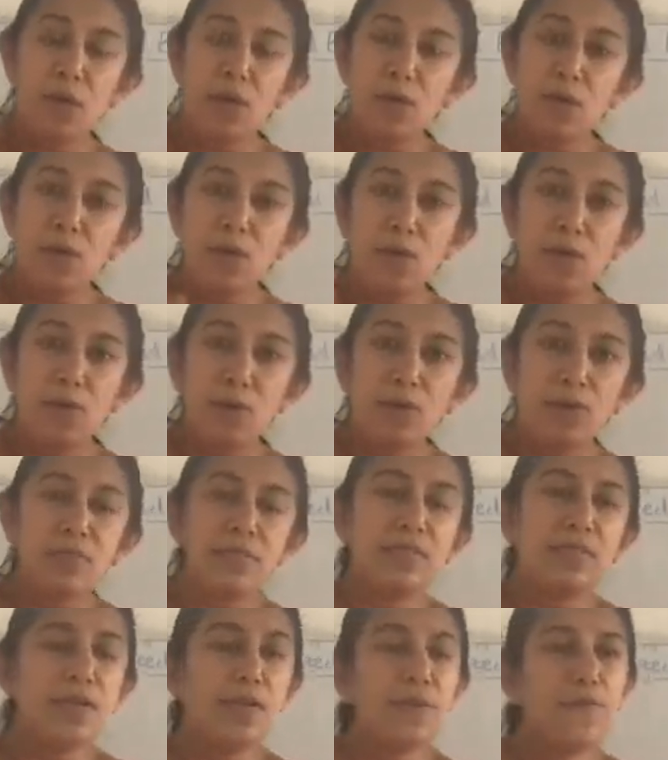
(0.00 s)

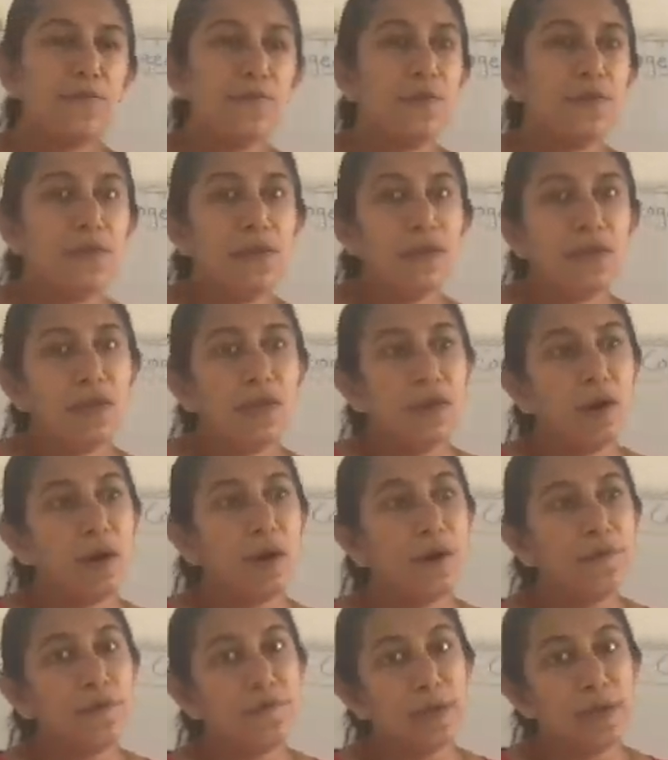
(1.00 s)
colossal figure
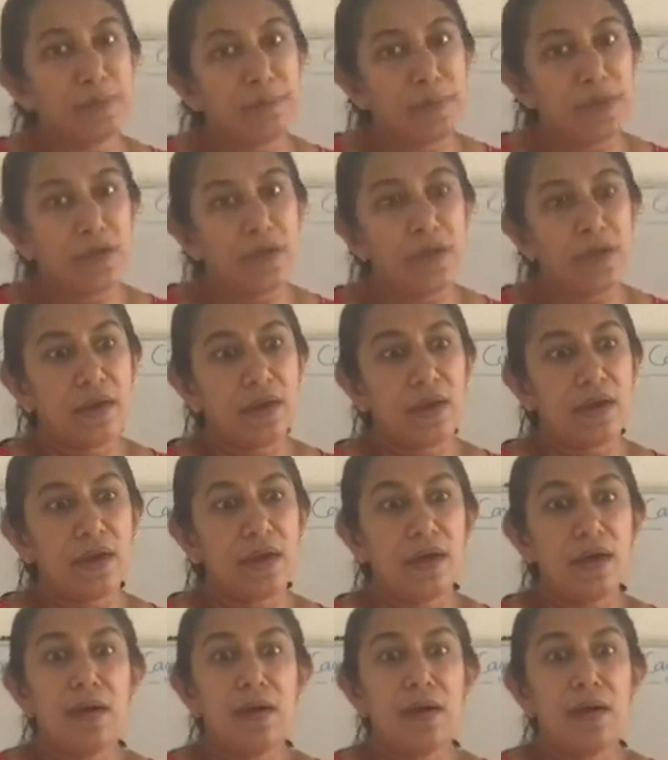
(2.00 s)
of America,